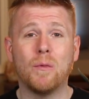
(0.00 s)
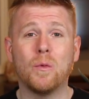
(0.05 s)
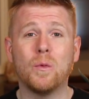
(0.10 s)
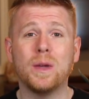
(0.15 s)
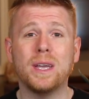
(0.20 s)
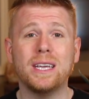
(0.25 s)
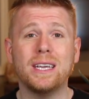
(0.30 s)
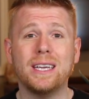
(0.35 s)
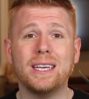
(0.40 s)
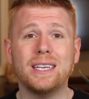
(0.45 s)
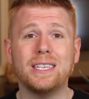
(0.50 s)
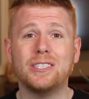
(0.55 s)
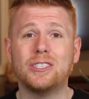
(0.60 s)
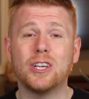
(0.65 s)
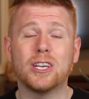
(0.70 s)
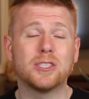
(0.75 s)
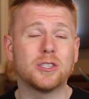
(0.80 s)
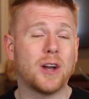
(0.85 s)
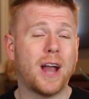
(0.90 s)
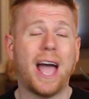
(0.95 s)
We
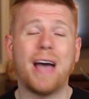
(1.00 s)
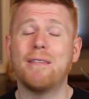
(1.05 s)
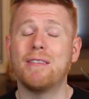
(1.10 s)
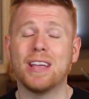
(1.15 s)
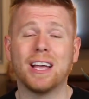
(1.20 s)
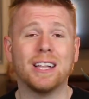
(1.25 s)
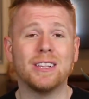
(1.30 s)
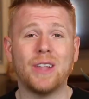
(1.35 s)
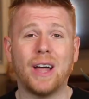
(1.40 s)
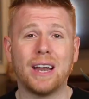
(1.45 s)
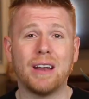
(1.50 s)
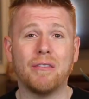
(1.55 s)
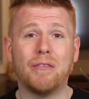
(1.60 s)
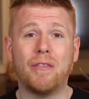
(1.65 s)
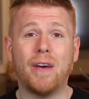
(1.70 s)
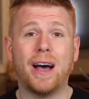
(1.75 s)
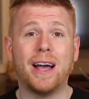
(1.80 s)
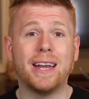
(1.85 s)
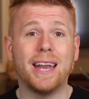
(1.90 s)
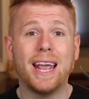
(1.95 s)
just are having a lot of
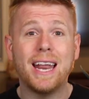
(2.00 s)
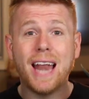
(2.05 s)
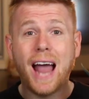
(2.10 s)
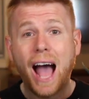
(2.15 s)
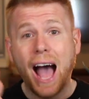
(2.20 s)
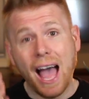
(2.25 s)
fun and